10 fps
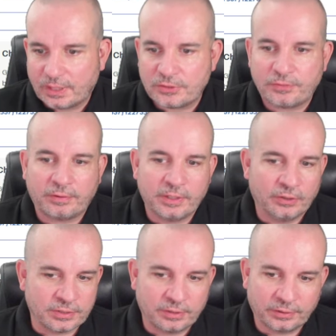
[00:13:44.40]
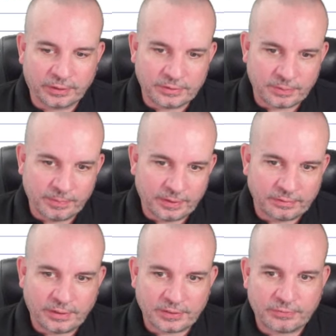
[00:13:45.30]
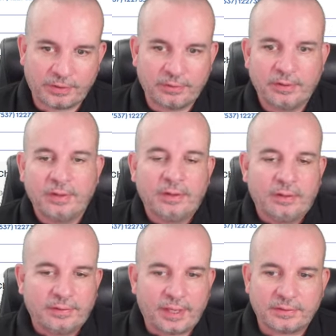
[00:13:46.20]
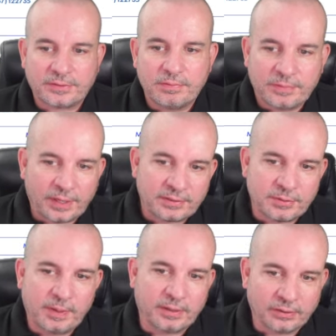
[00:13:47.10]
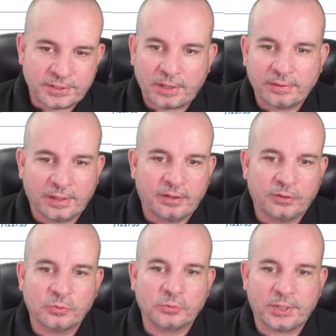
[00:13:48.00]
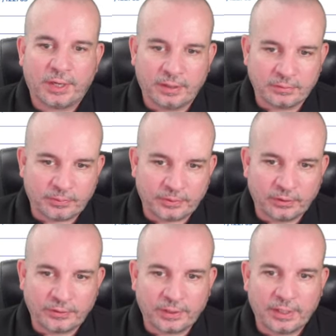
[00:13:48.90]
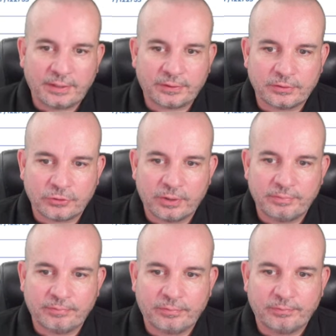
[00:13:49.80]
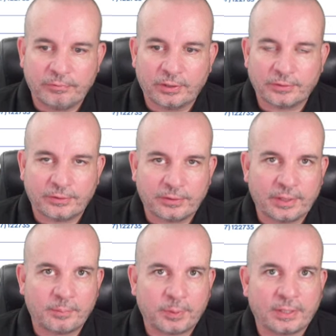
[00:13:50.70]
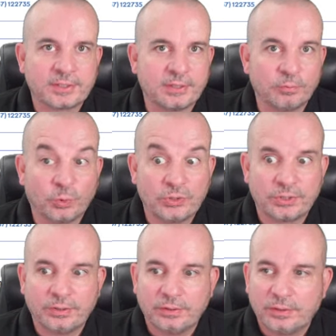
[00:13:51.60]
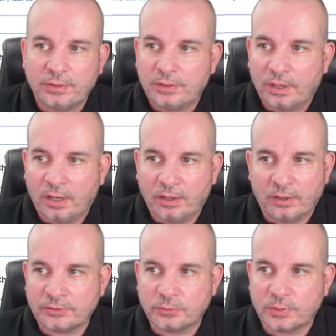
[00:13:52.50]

That's very nice looking to me. That to me, I'd take that all day with like the leather trim rather than that plastic wood. I'd